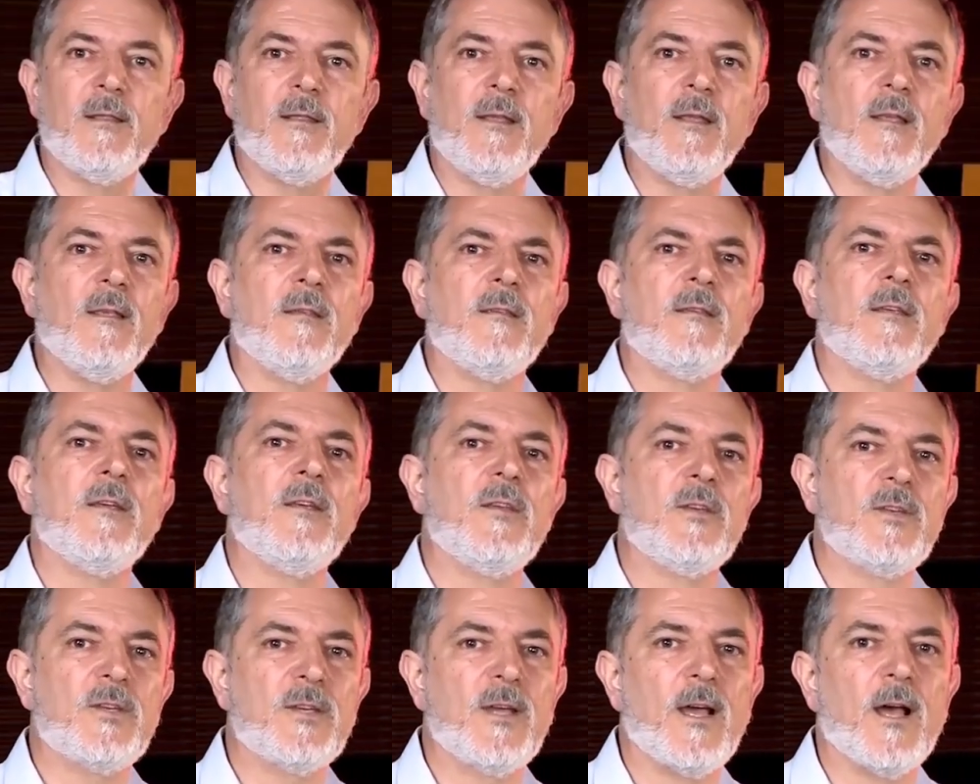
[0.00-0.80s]
things
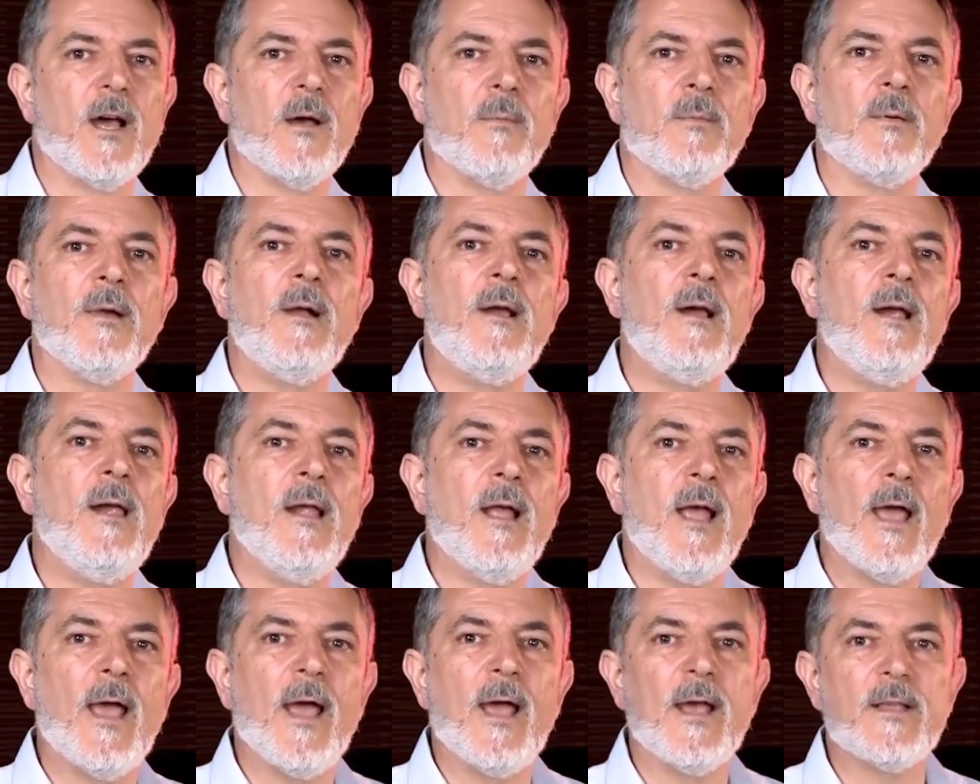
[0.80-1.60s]
sharp.
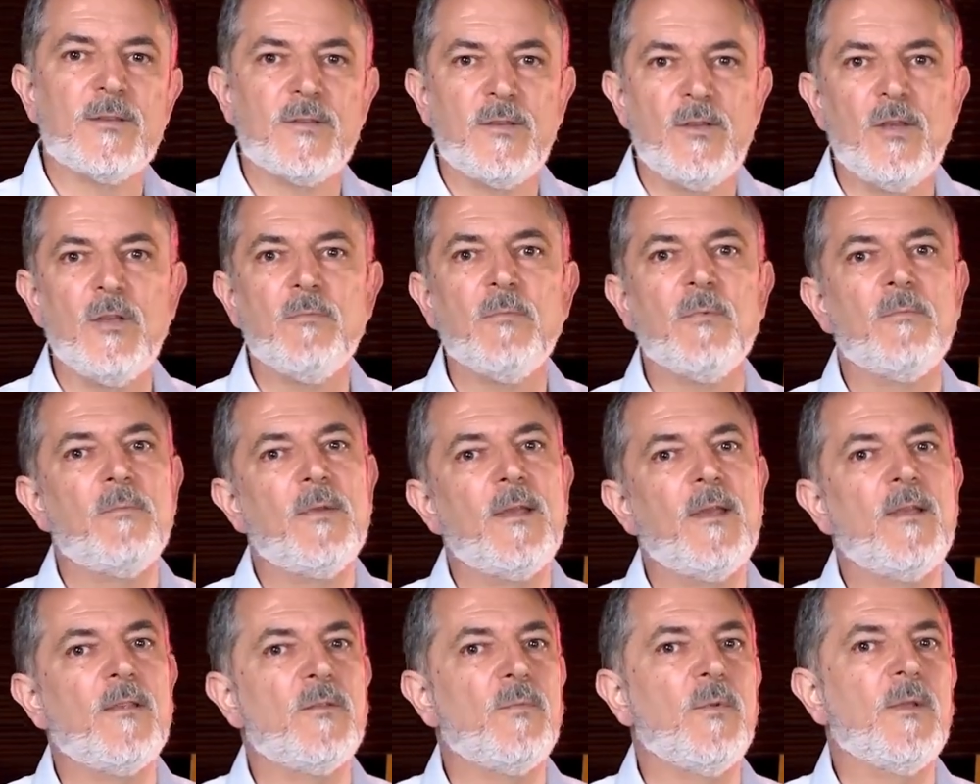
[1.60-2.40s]
As human
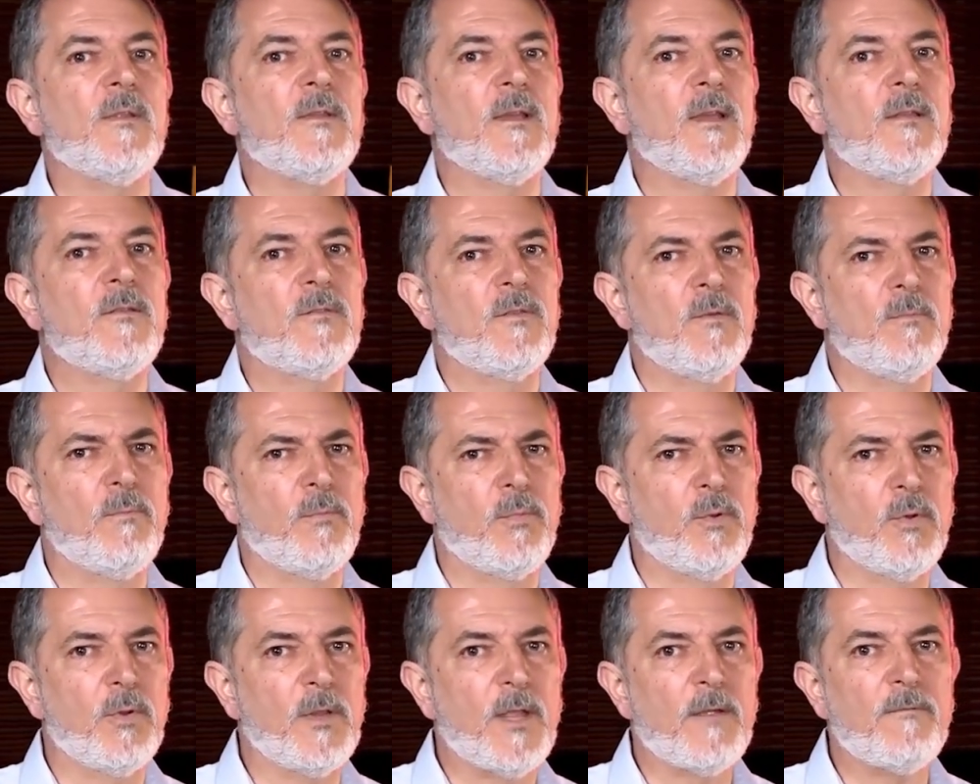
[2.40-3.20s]
beings, we tend to
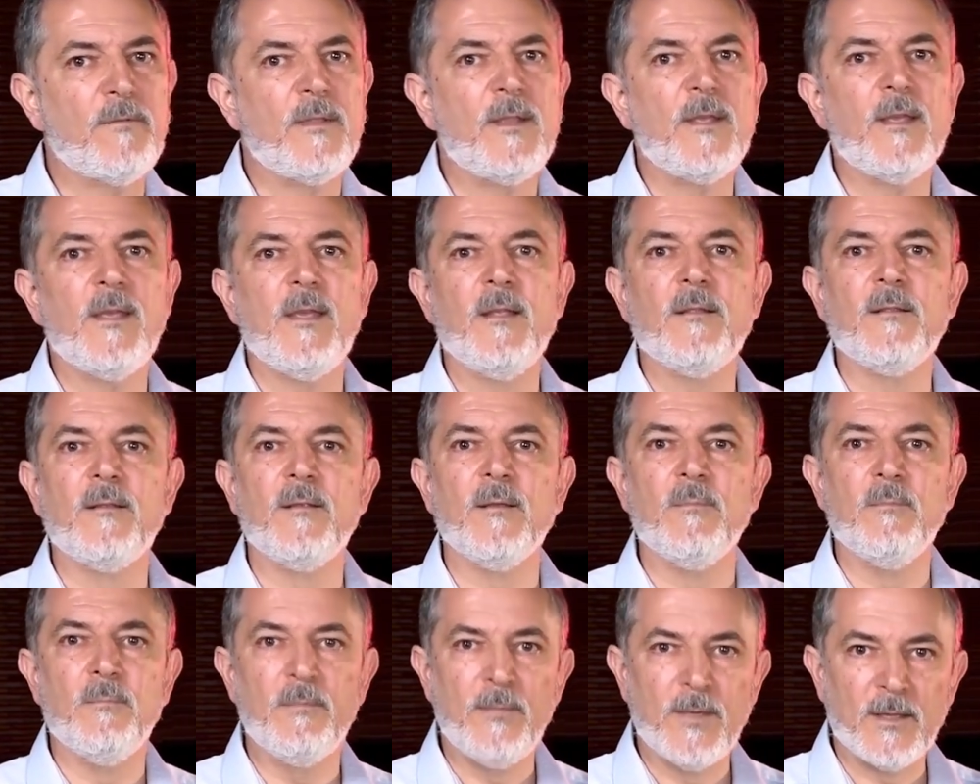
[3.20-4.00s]
pull everything into
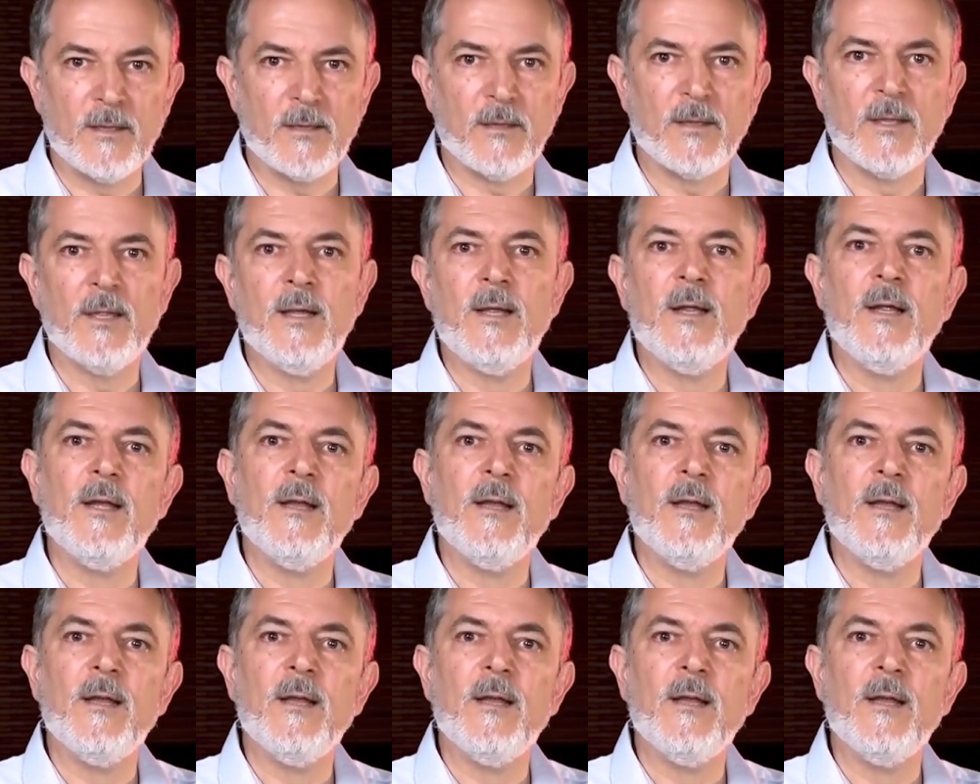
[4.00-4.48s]
the middle